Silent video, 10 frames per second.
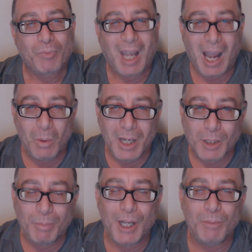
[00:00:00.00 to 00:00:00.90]
I will
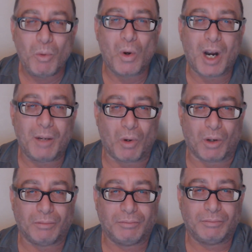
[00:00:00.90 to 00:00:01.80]
explain more and
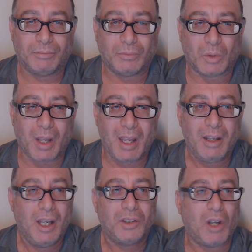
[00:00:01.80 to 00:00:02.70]
more.
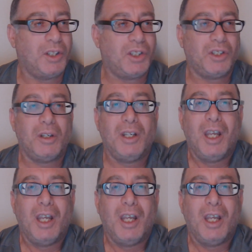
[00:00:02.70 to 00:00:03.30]
Okay, so this is